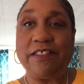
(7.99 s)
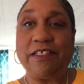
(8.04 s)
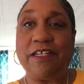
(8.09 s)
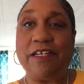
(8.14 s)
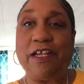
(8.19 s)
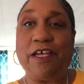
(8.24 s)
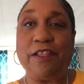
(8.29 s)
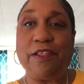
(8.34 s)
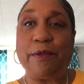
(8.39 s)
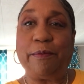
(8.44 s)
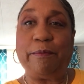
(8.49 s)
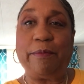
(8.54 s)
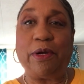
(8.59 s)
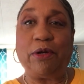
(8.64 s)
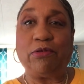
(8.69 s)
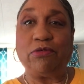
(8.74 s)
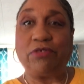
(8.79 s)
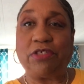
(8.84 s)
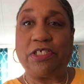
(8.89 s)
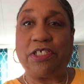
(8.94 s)
another
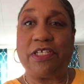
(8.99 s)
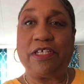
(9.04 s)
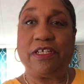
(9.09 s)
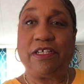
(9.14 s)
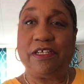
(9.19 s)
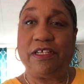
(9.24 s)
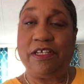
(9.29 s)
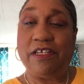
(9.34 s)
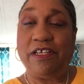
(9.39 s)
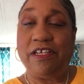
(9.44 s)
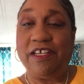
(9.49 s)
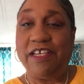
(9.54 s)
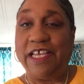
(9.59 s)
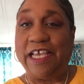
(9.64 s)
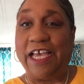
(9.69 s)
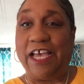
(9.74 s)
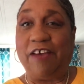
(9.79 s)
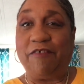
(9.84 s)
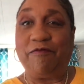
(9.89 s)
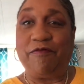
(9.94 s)
merch
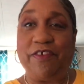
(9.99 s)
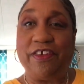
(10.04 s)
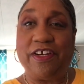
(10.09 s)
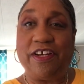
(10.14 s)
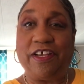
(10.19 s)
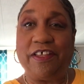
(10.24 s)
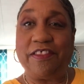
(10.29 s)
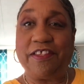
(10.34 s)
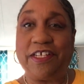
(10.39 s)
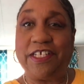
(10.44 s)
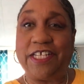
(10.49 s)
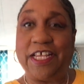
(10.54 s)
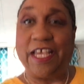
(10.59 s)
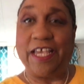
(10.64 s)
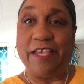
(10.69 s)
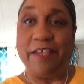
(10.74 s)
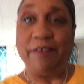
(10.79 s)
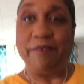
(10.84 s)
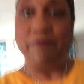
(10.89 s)
outfit of the day